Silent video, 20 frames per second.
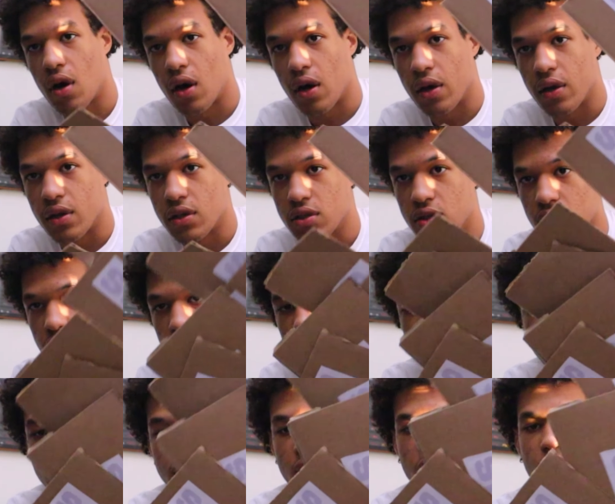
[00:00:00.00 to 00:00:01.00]
on its own
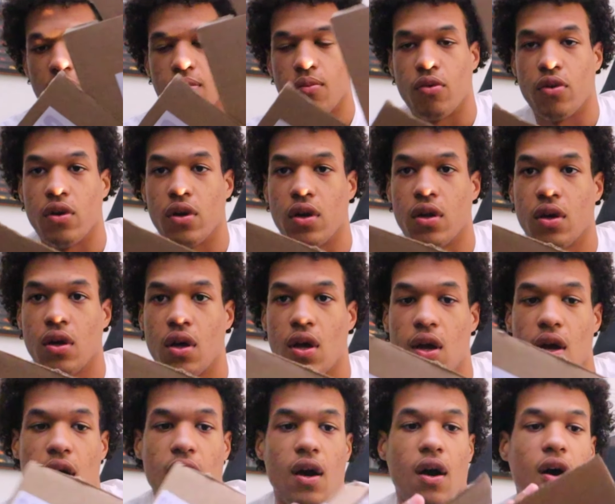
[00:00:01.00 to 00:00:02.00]
piece of cardboard.
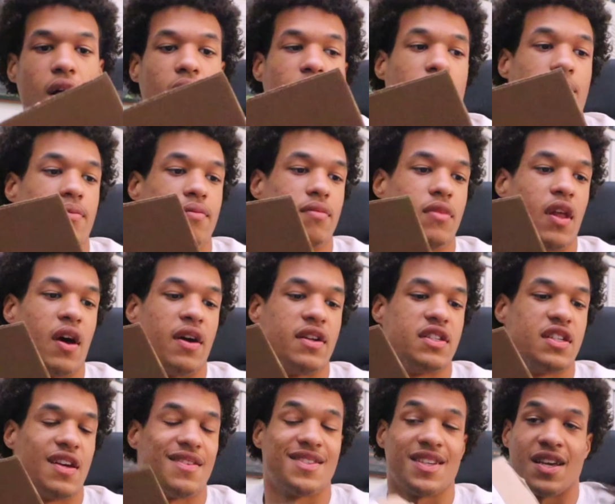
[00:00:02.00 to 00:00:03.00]
Now I
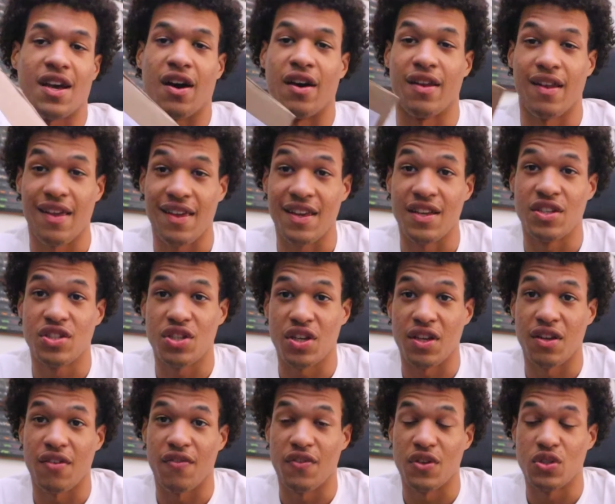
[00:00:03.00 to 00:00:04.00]
just have to cut each
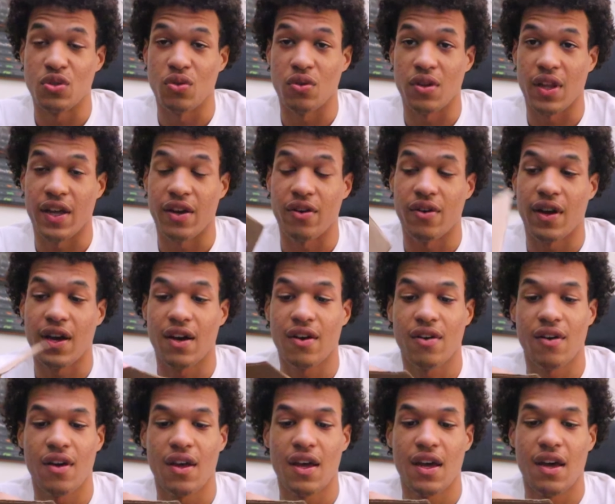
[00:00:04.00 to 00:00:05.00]
individual letter
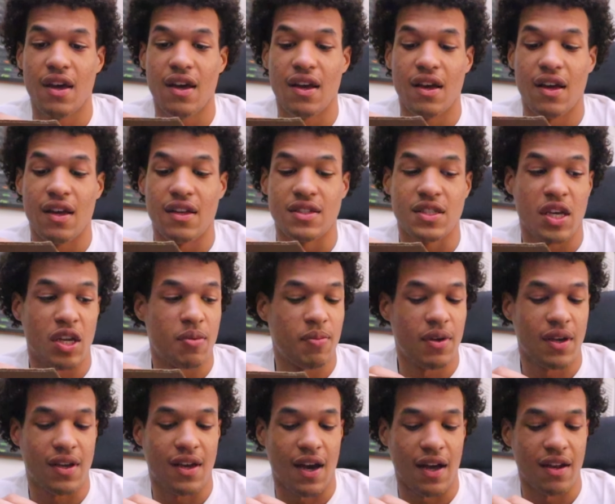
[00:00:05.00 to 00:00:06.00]
out. It's going to
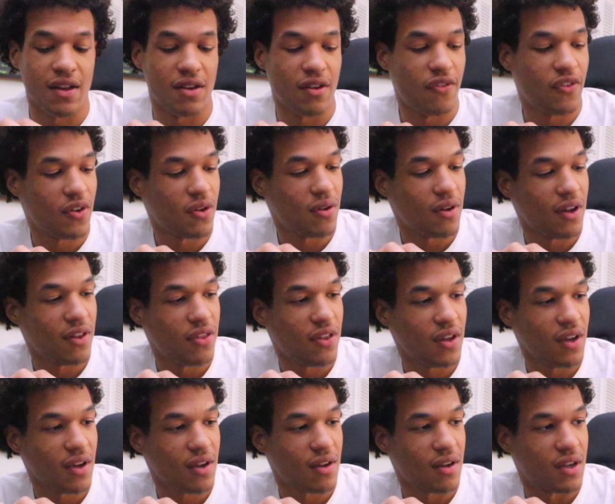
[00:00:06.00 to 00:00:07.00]
be kind of difficult, I
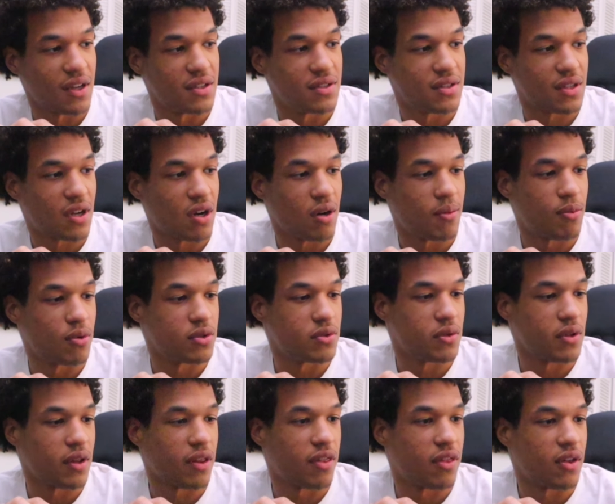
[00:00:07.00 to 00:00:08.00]
think, because the cardboard's
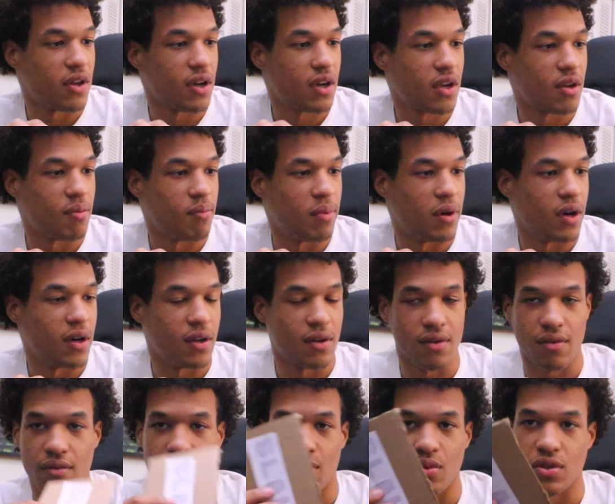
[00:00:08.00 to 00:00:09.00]
really thick,
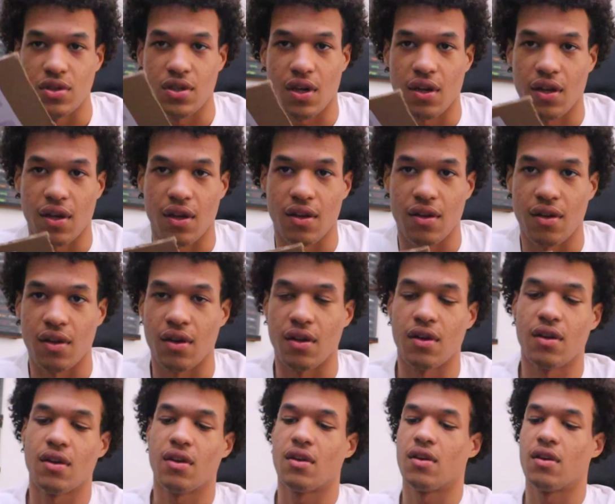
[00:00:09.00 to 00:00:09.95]
but we just got to get it done.